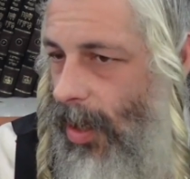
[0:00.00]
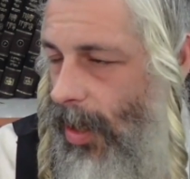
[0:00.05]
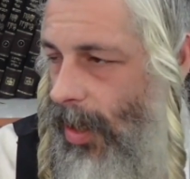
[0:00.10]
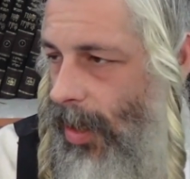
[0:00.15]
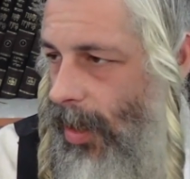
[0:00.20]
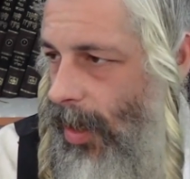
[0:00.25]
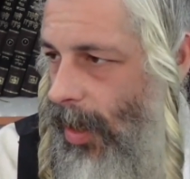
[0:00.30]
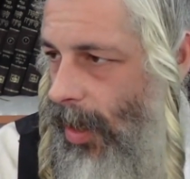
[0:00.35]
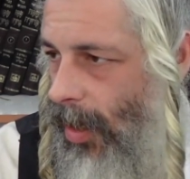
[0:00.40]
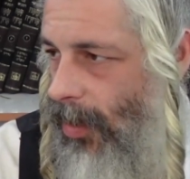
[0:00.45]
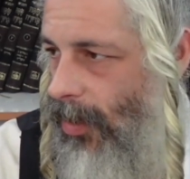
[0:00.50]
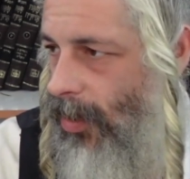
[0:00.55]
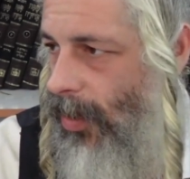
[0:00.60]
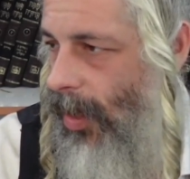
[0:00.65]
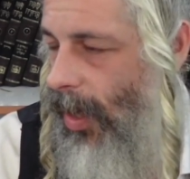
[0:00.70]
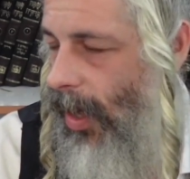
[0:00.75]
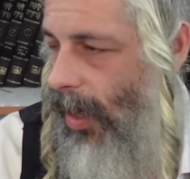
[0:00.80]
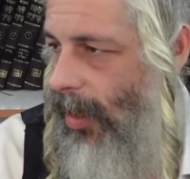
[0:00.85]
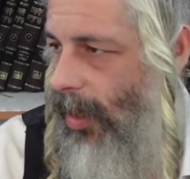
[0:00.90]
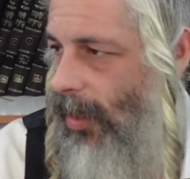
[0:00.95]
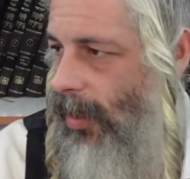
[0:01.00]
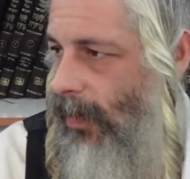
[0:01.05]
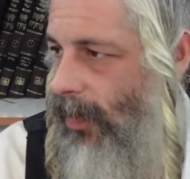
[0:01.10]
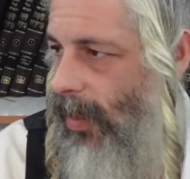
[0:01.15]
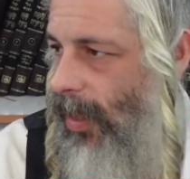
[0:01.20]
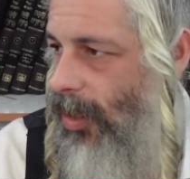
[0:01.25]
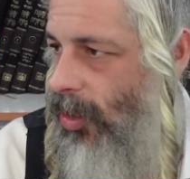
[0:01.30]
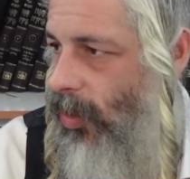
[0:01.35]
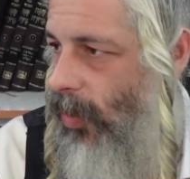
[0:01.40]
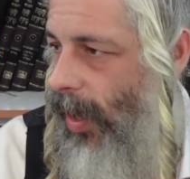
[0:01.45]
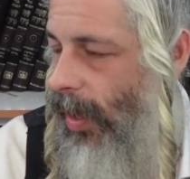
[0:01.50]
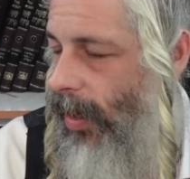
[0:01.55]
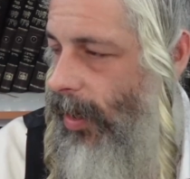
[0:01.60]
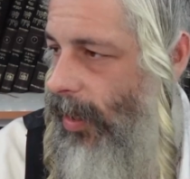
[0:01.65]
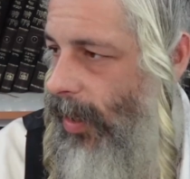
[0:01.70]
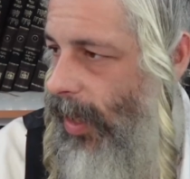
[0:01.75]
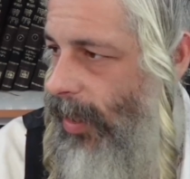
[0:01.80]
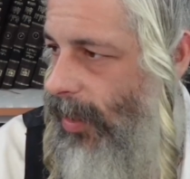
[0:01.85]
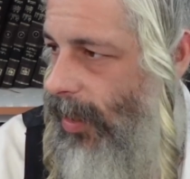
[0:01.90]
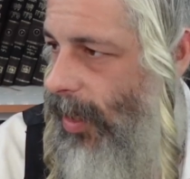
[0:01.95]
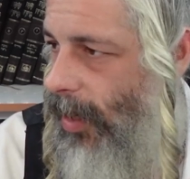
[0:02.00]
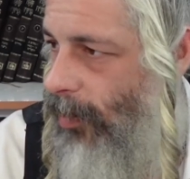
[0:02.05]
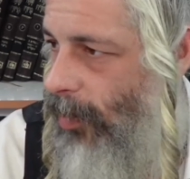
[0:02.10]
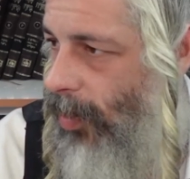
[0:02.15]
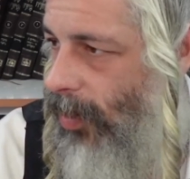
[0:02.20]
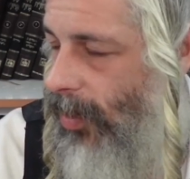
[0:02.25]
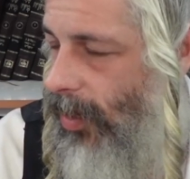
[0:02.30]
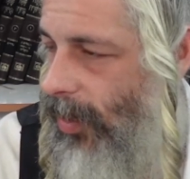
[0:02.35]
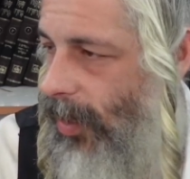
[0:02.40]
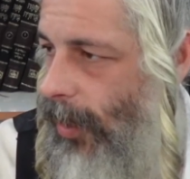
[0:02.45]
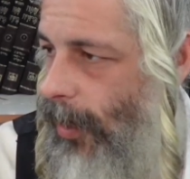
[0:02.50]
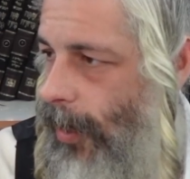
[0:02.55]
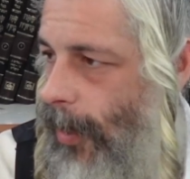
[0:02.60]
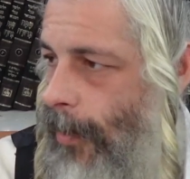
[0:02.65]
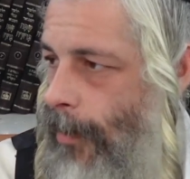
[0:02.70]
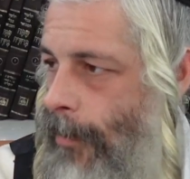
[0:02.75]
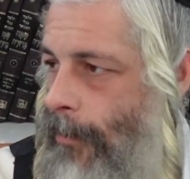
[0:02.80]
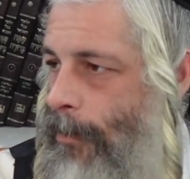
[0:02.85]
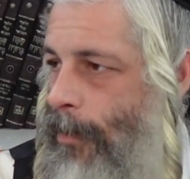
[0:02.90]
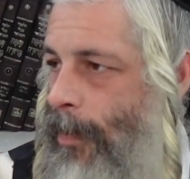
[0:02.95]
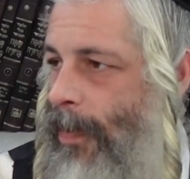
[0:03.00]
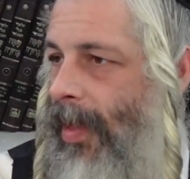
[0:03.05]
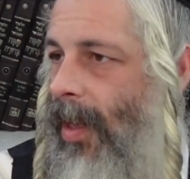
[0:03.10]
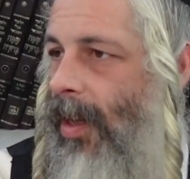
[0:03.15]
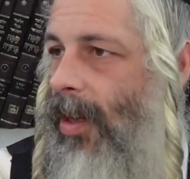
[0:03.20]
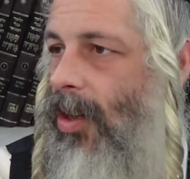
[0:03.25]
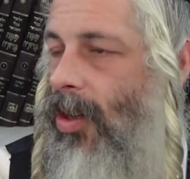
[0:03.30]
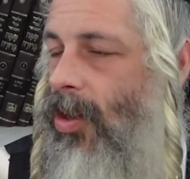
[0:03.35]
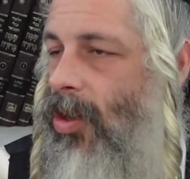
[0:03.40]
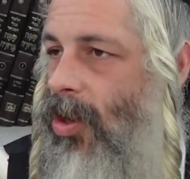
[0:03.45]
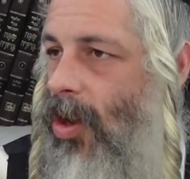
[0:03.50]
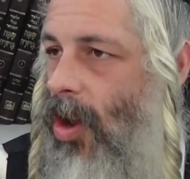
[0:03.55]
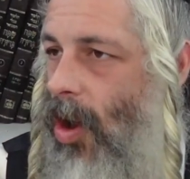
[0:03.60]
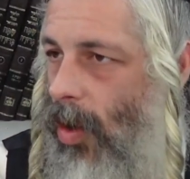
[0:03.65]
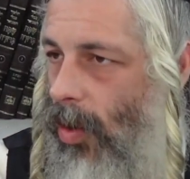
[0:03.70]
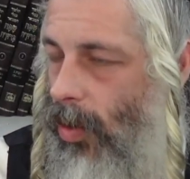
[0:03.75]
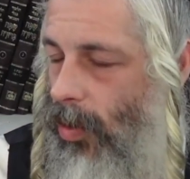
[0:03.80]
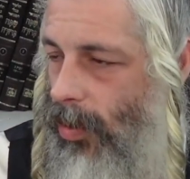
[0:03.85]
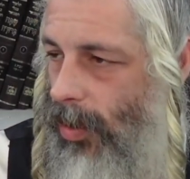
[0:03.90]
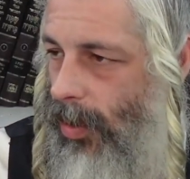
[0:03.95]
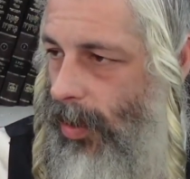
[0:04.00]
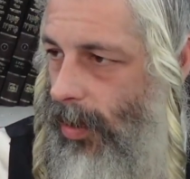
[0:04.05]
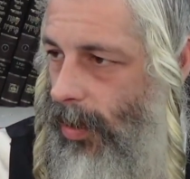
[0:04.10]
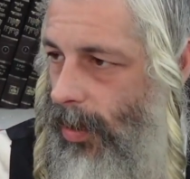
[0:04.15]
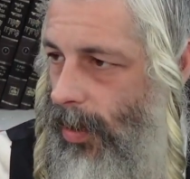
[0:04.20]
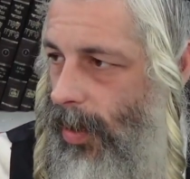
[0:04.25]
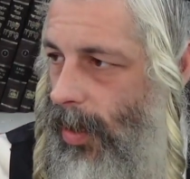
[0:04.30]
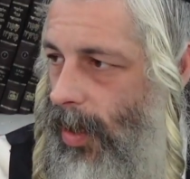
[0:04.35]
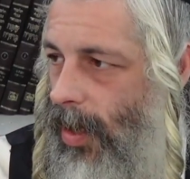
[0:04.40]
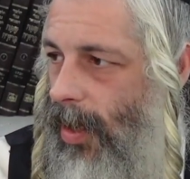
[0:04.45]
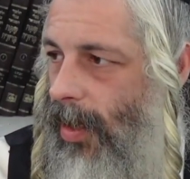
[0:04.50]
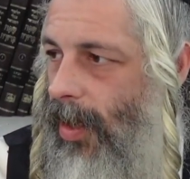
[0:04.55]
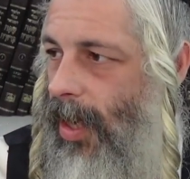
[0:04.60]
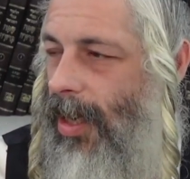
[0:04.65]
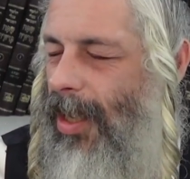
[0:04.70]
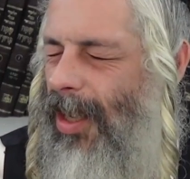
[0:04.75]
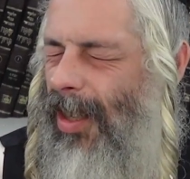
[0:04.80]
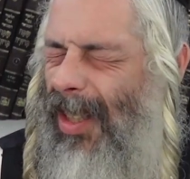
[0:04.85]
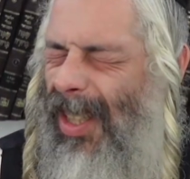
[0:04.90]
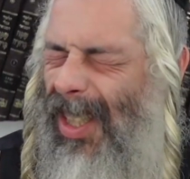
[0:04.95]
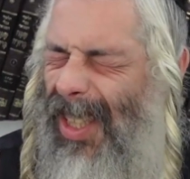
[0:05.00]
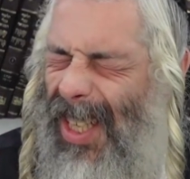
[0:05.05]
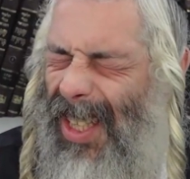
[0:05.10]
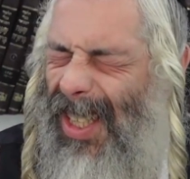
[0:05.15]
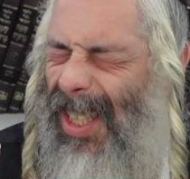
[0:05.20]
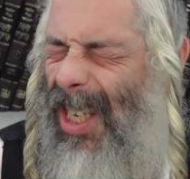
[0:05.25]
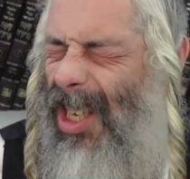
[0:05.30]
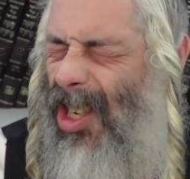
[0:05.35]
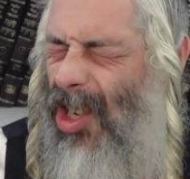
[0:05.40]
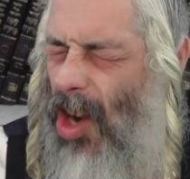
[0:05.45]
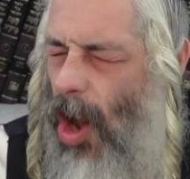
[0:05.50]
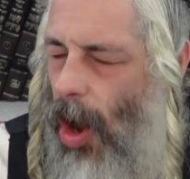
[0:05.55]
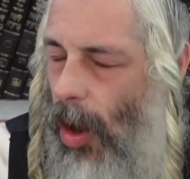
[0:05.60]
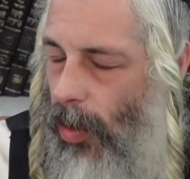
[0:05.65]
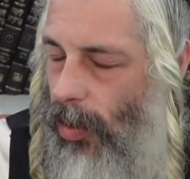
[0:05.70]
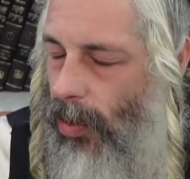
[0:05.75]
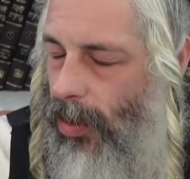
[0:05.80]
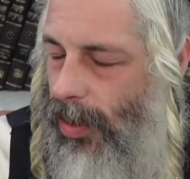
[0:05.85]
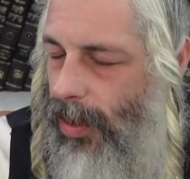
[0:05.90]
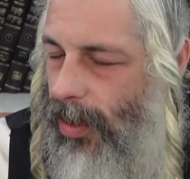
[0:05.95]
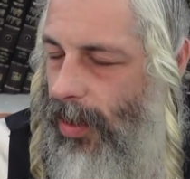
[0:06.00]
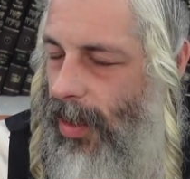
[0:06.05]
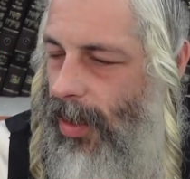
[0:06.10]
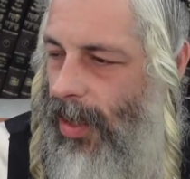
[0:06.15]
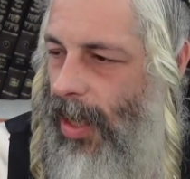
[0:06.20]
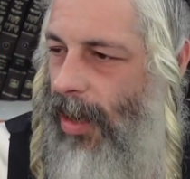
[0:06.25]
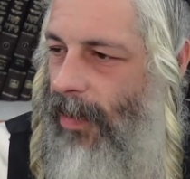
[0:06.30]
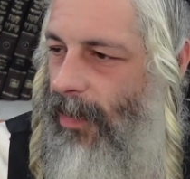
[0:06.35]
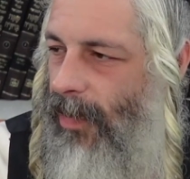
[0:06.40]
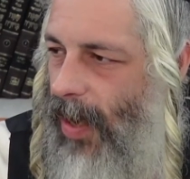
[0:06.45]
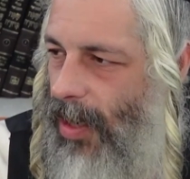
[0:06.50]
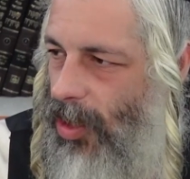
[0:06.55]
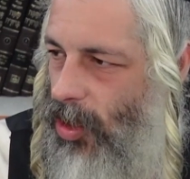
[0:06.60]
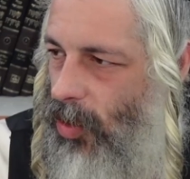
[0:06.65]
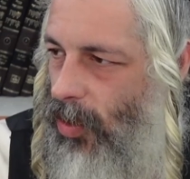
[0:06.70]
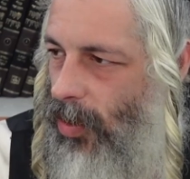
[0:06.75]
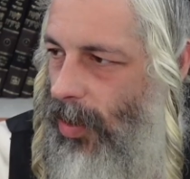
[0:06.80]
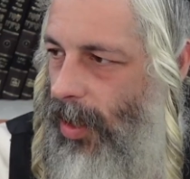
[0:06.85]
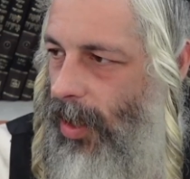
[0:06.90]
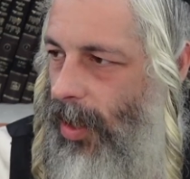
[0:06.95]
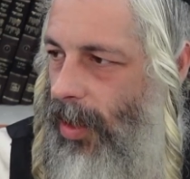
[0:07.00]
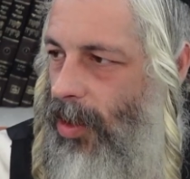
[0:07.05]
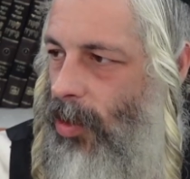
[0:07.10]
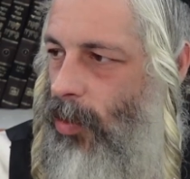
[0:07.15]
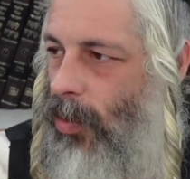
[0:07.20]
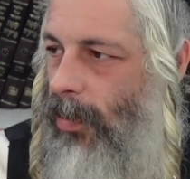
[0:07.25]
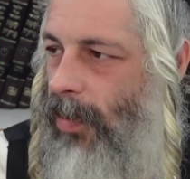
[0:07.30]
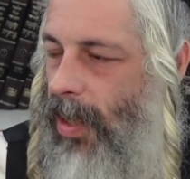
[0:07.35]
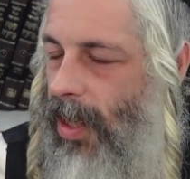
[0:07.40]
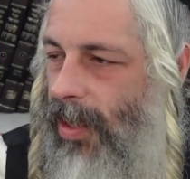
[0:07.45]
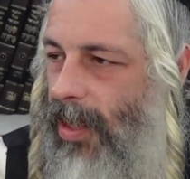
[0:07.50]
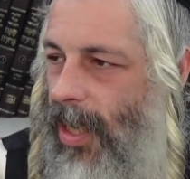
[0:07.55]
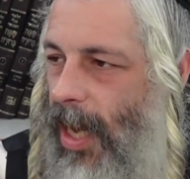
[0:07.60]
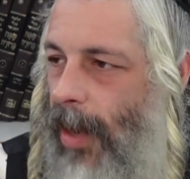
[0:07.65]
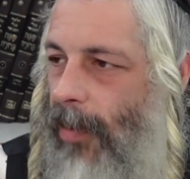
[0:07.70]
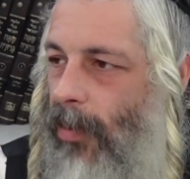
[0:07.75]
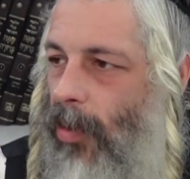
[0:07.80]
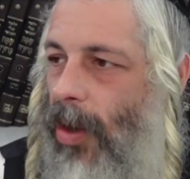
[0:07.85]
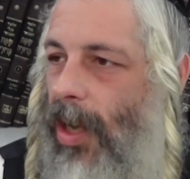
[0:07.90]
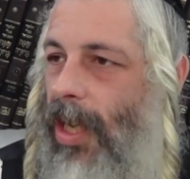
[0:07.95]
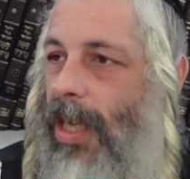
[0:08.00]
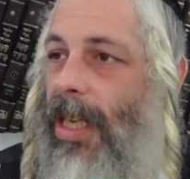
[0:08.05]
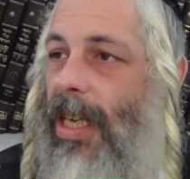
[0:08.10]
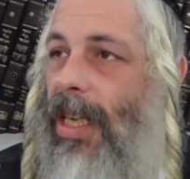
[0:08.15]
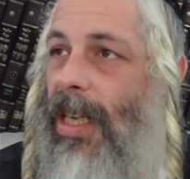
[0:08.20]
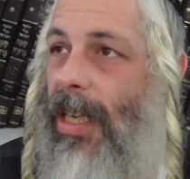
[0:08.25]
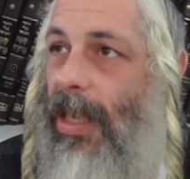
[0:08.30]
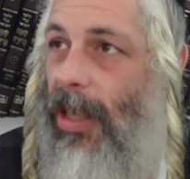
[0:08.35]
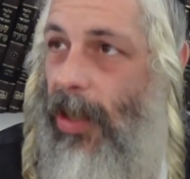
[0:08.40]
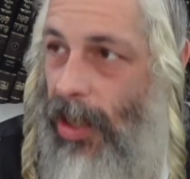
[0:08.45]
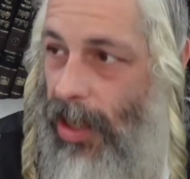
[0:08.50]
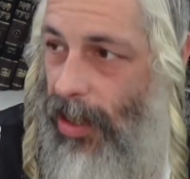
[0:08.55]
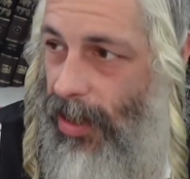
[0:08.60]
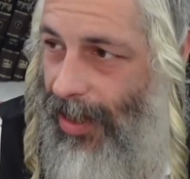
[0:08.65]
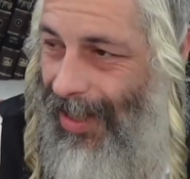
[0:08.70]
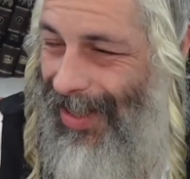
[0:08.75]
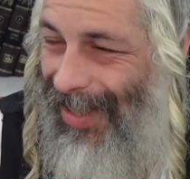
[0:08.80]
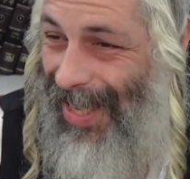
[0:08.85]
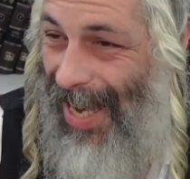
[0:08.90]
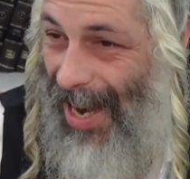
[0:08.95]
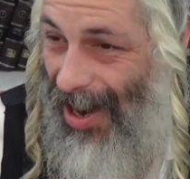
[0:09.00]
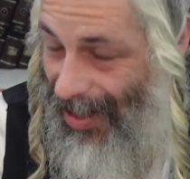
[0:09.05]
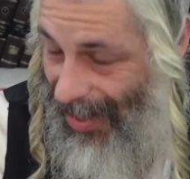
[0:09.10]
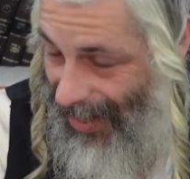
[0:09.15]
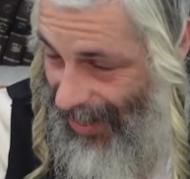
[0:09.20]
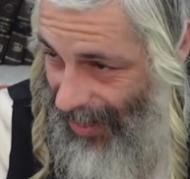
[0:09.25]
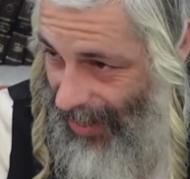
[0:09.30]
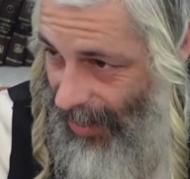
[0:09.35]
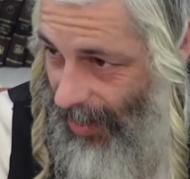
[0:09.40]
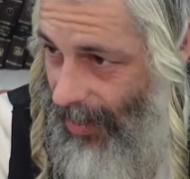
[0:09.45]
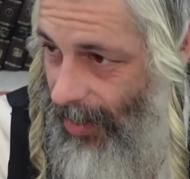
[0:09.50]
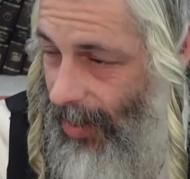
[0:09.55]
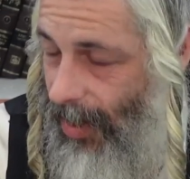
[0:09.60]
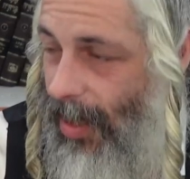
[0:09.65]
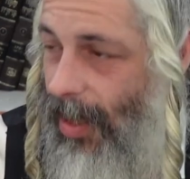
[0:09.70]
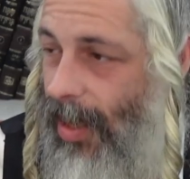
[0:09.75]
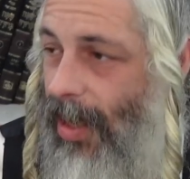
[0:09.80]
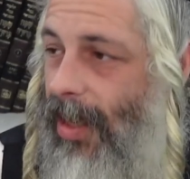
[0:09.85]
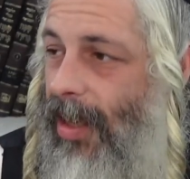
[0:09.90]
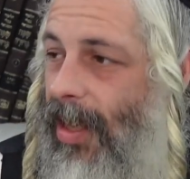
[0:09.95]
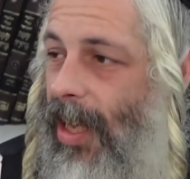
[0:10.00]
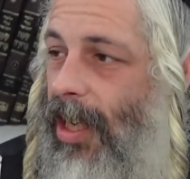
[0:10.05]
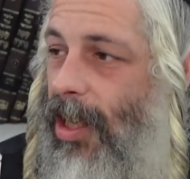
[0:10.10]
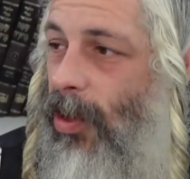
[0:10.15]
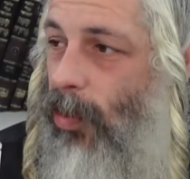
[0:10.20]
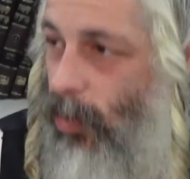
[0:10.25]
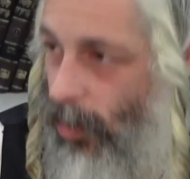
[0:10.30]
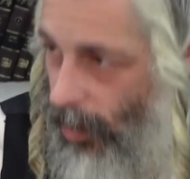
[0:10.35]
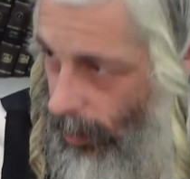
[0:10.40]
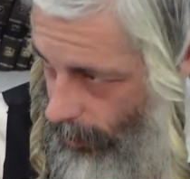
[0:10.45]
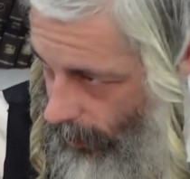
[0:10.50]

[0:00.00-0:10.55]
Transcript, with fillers: to the context of sexuality. Let's say a person knows that he, since he knows that eventually there will be a time where it's guaranteed that he will